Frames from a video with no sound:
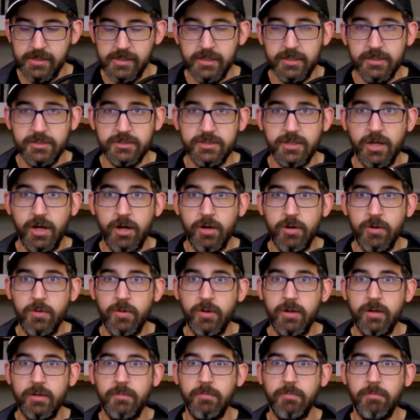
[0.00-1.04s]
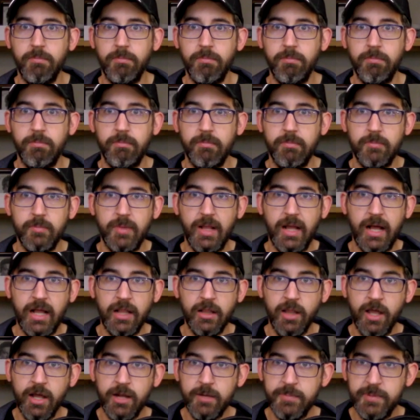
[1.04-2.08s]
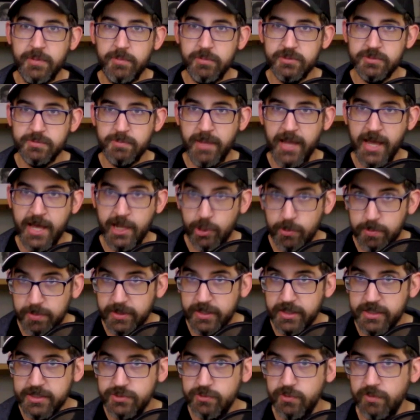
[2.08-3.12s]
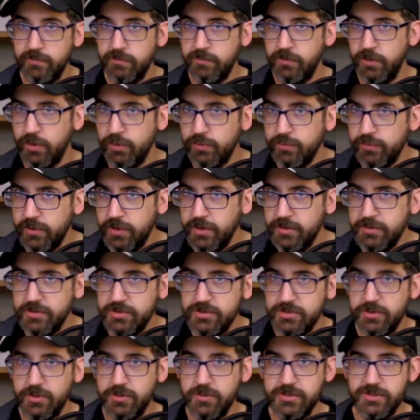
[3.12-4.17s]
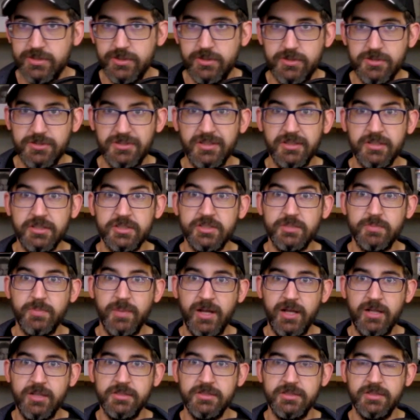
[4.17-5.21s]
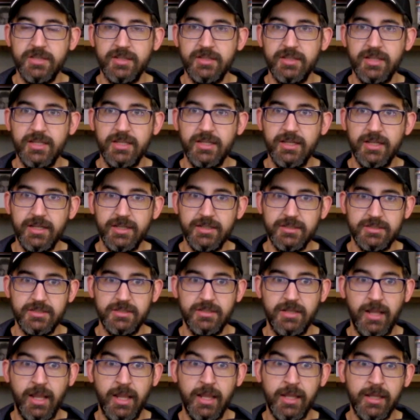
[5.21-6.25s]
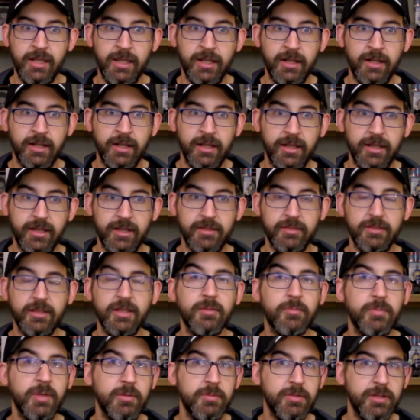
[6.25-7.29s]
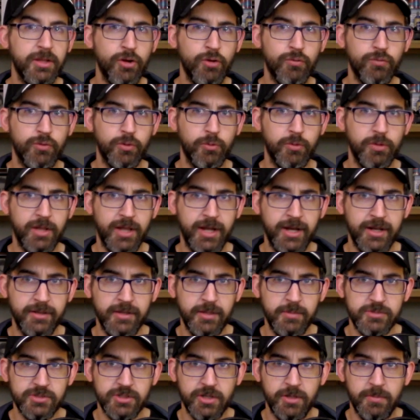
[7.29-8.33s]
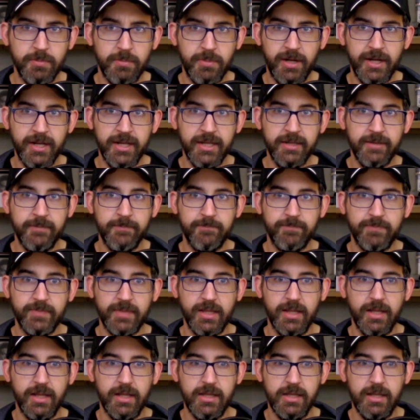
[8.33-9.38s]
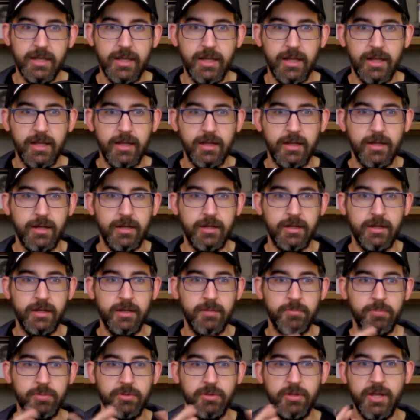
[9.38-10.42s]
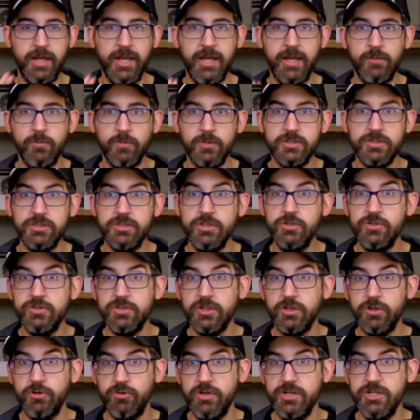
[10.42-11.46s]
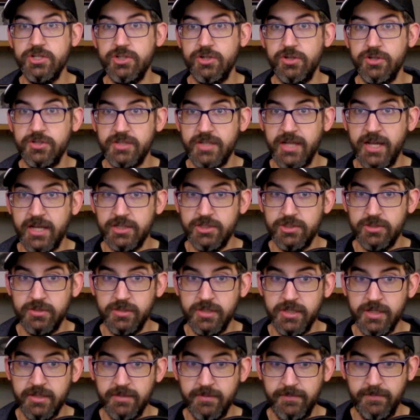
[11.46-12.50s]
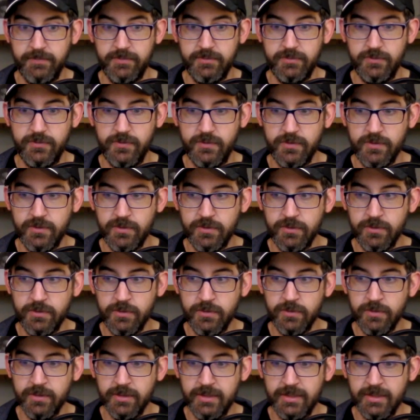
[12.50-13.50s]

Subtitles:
so a lot of people's battle plans revolve around their sorcerers and the spells that they get, and I think maybe they over rely on them. So my plan was to use the creatures actually to